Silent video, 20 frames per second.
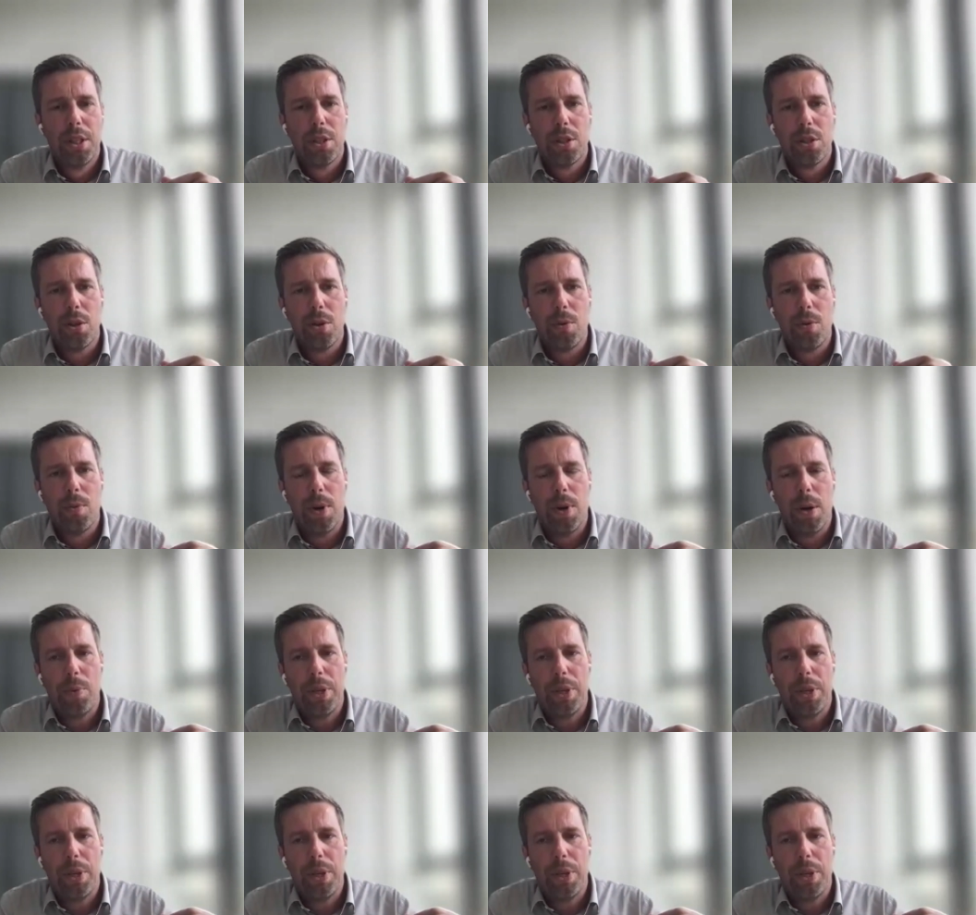So what
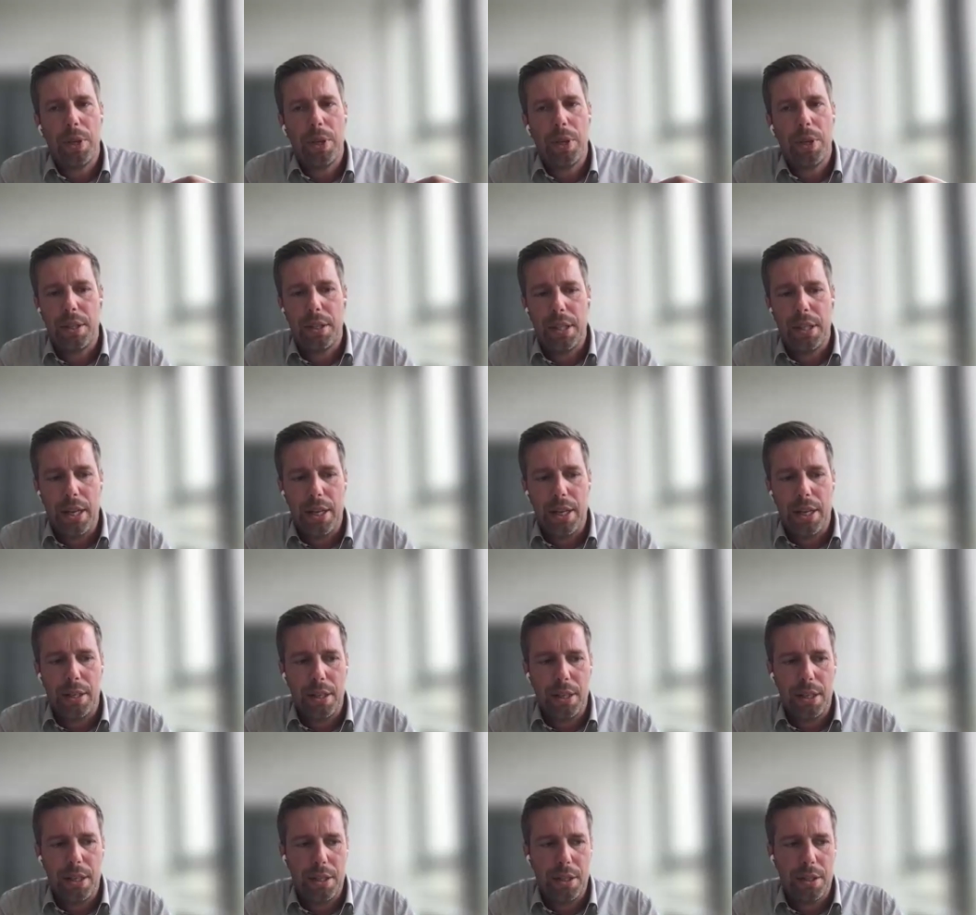we did
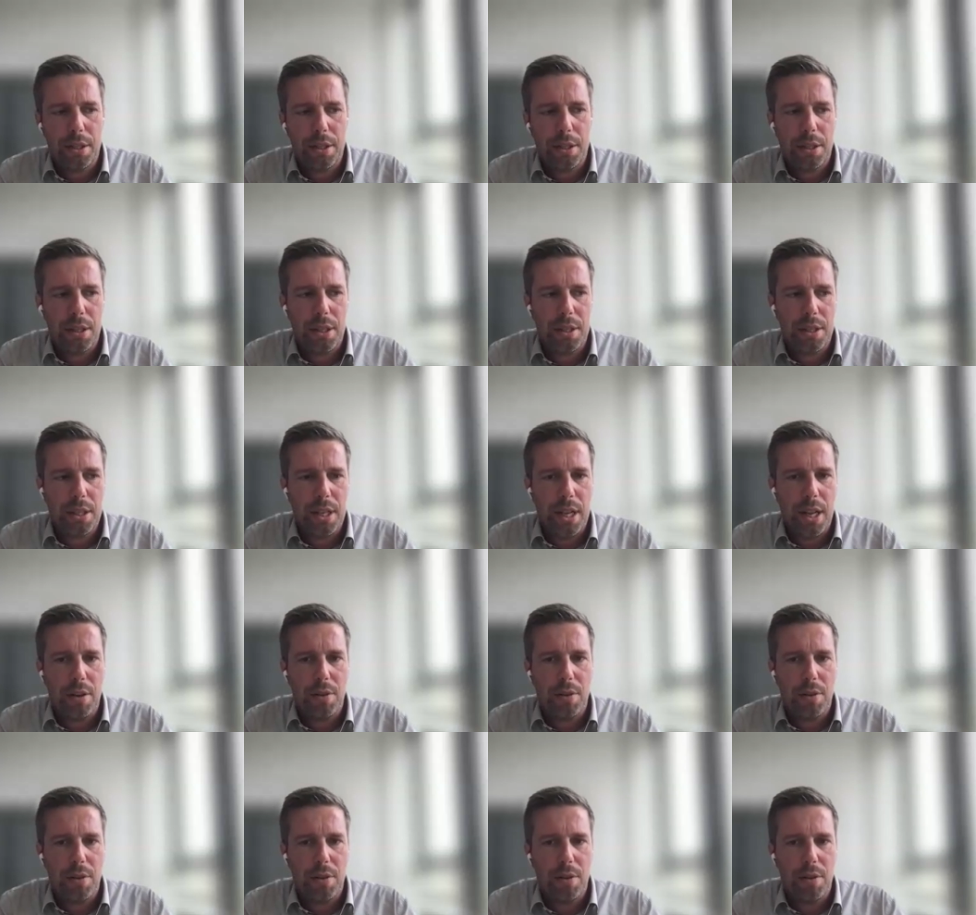then is, instead
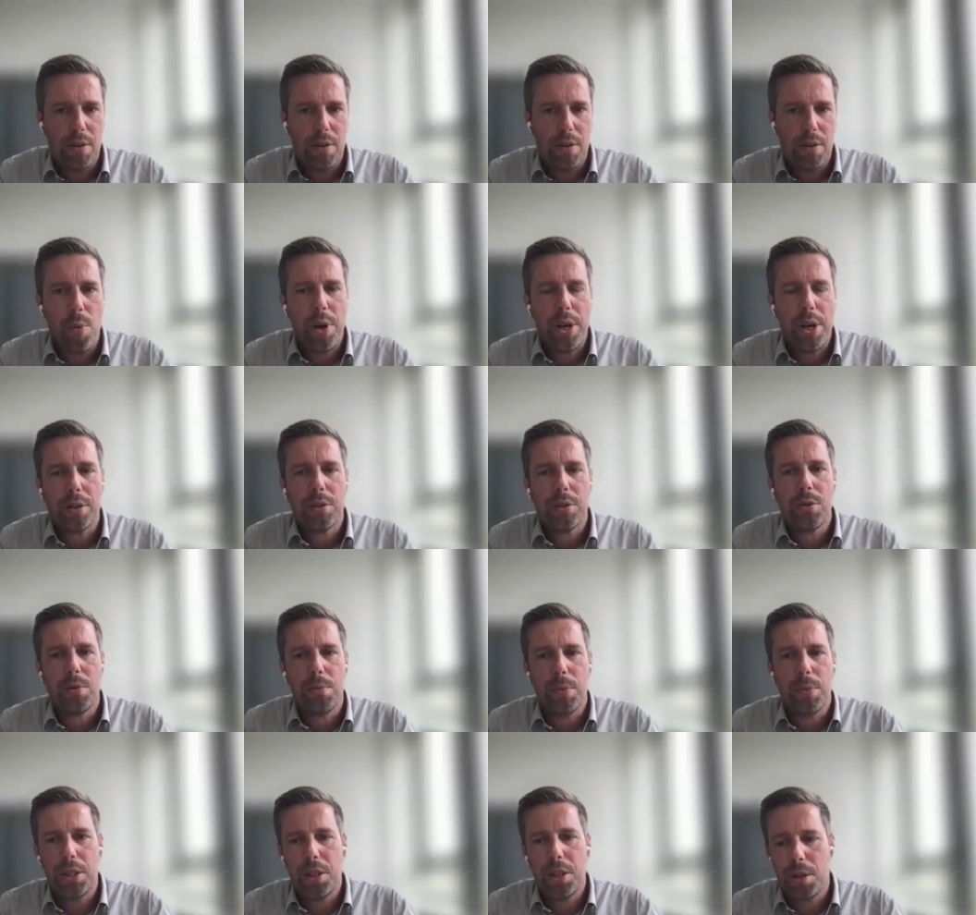of worrying
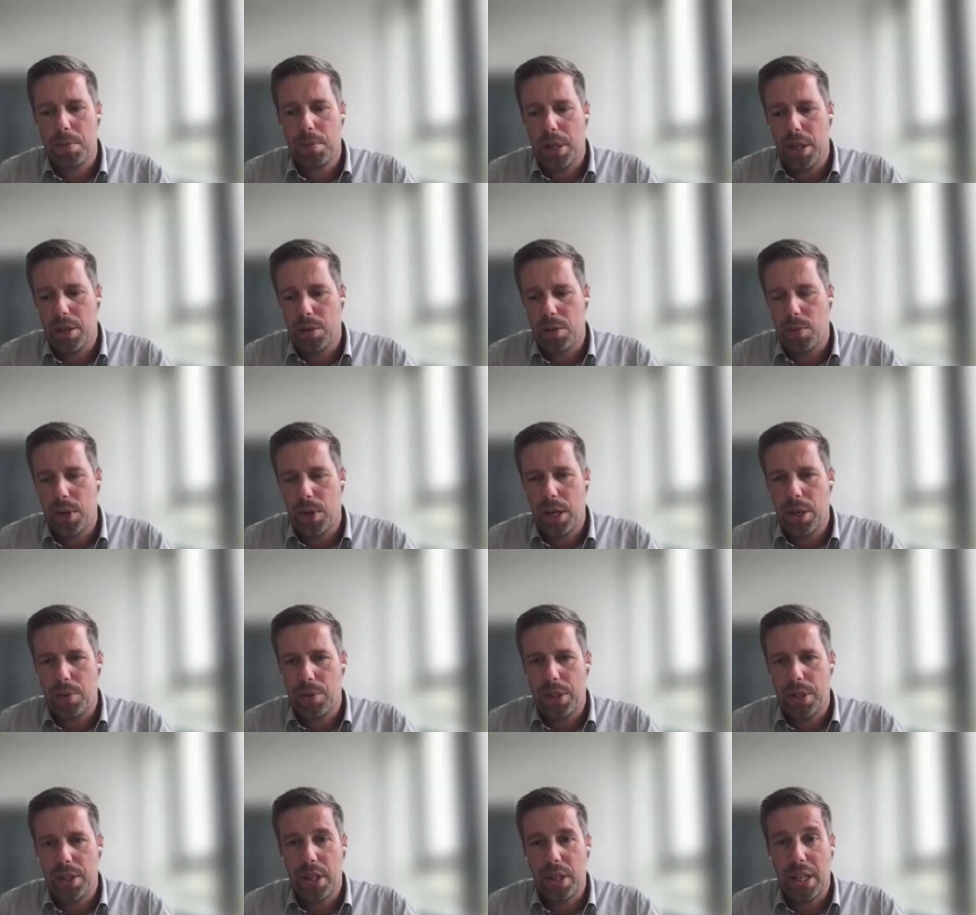too much about
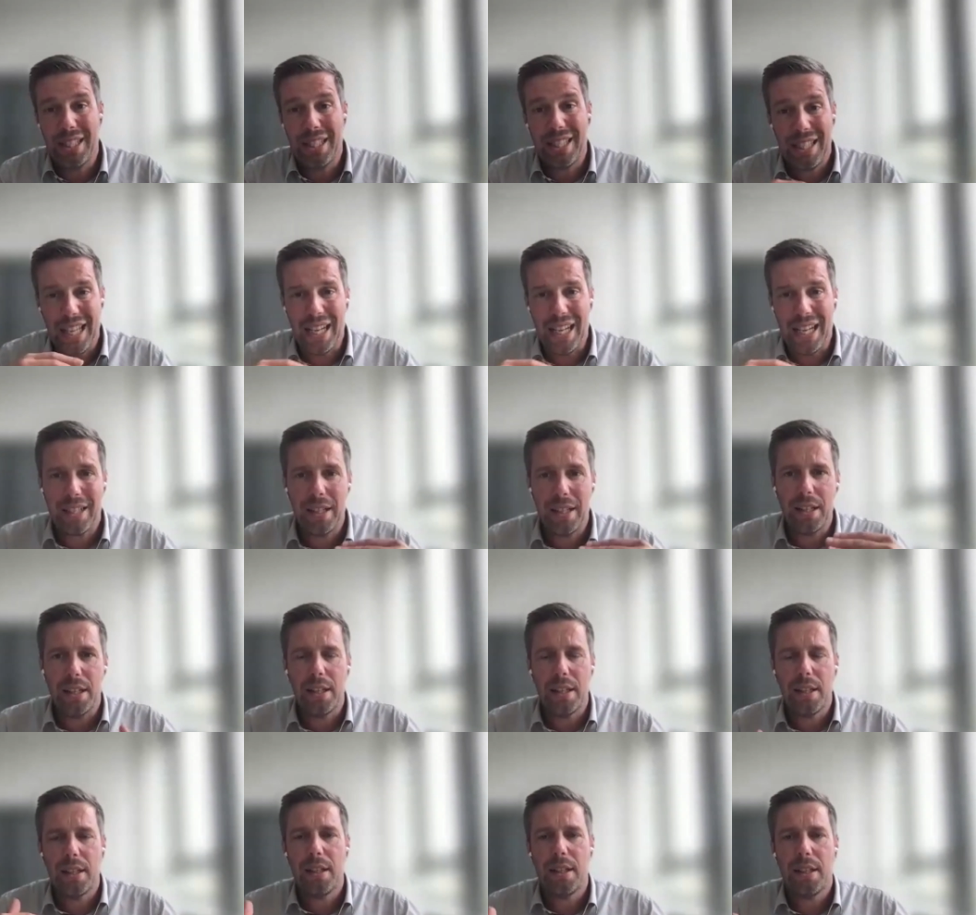whether it
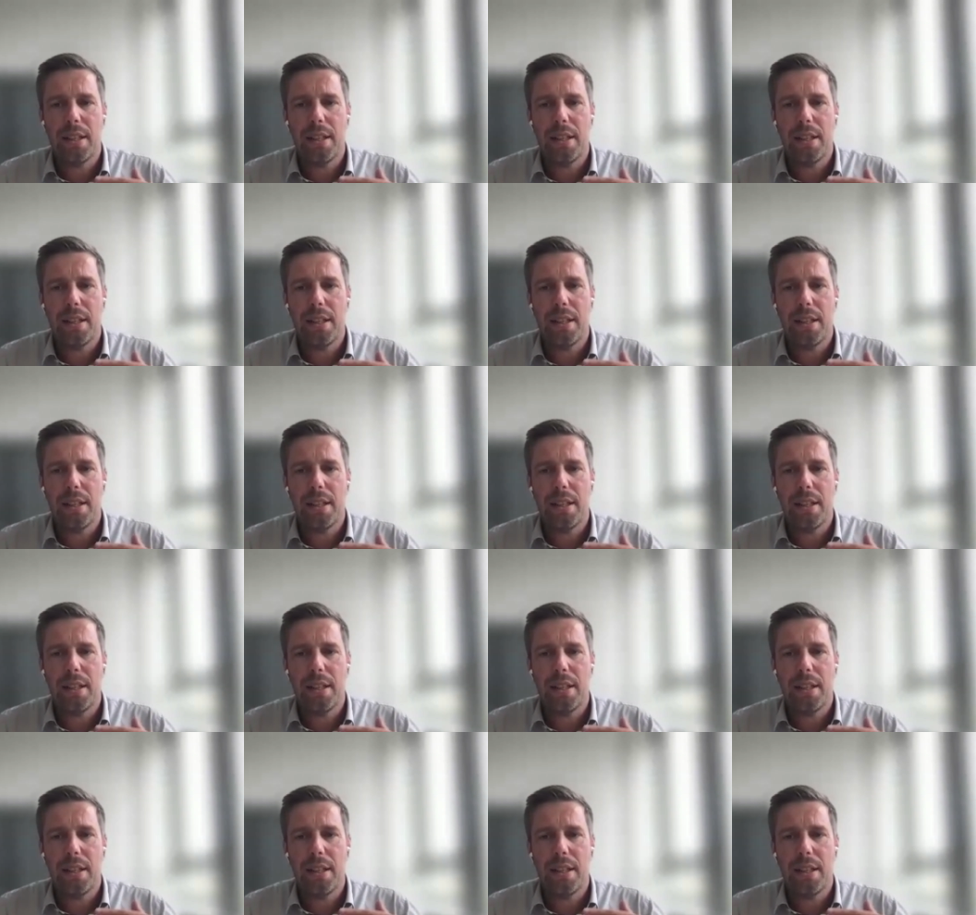exactly